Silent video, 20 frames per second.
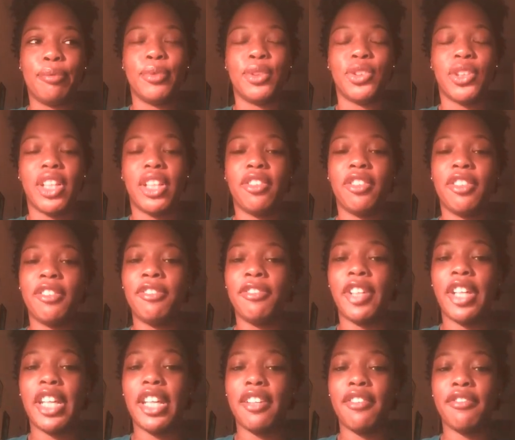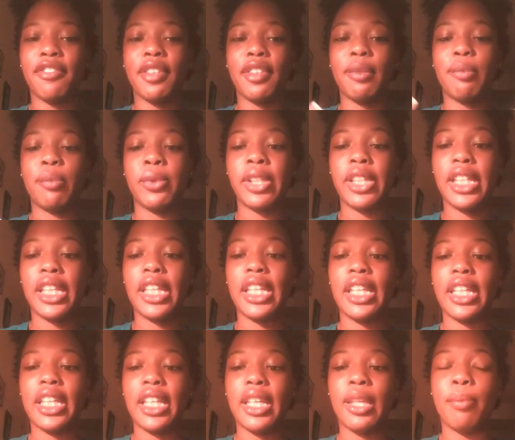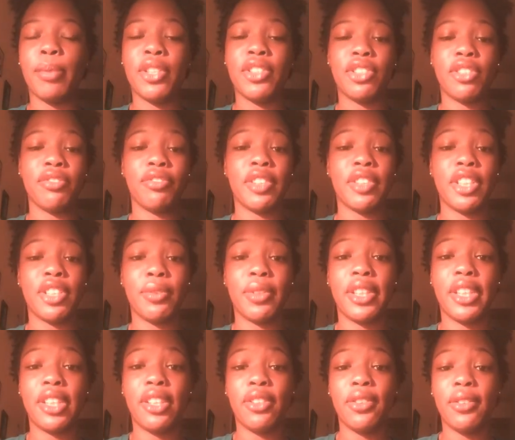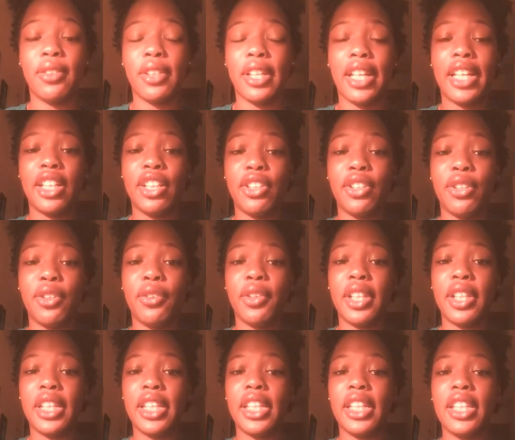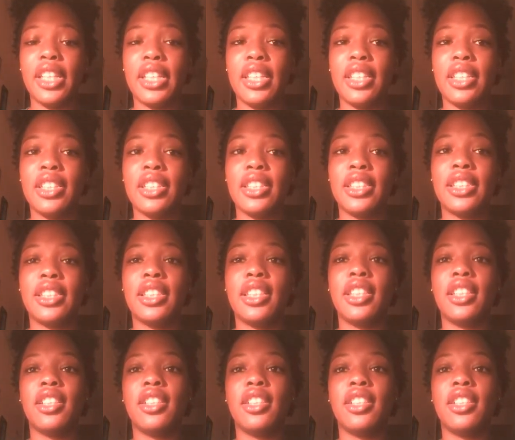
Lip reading: try to refrain from bringing a bunch of friends with you. I know it is